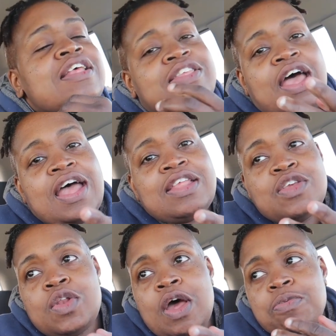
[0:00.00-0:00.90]
So
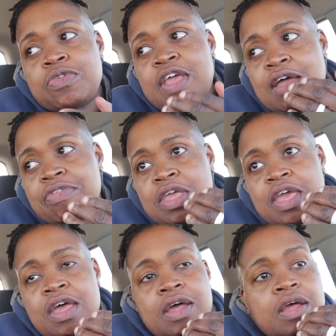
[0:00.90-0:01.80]
you're not supposed to have
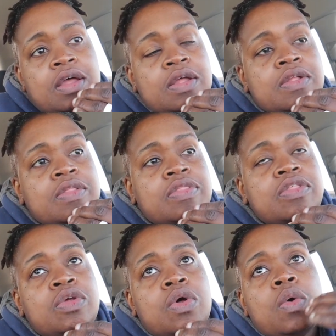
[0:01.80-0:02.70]
the,
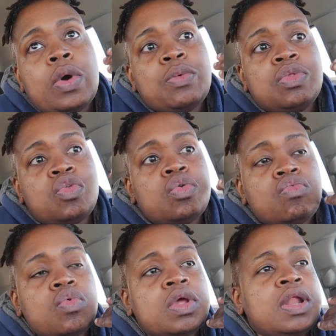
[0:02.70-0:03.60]
you know, when I was doing the
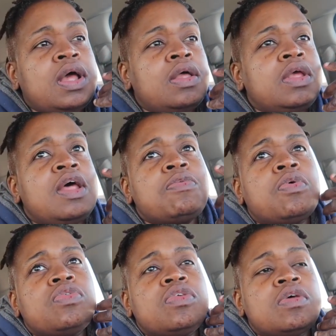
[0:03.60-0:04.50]
root canal, you're not
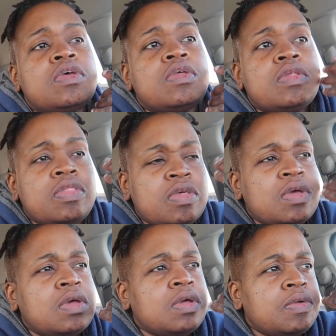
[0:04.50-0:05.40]
supposed to,
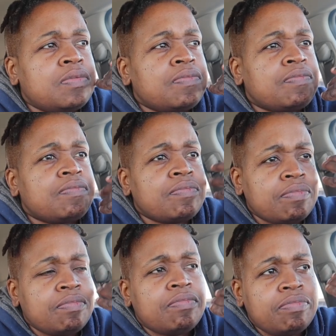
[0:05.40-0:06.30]
the
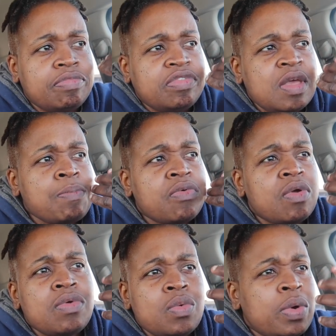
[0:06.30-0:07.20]

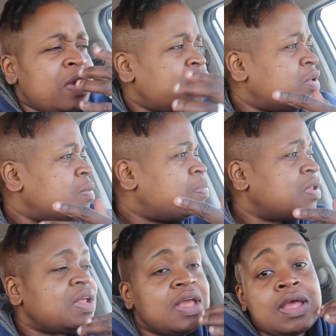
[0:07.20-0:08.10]
temporary whatever they
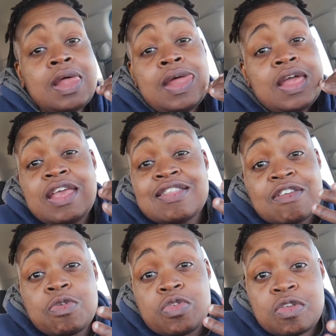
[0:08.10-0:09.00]
put there is
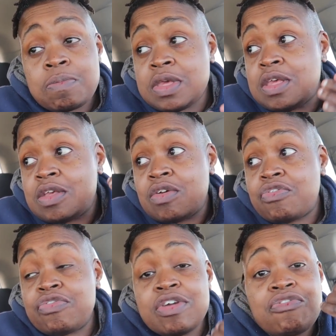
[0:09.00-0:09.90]
not supposed to be
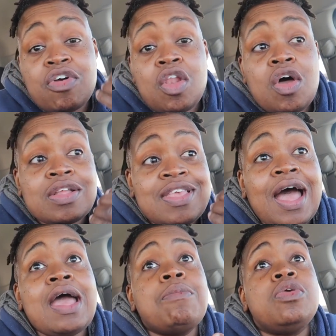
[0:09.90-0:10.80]
there for a long time.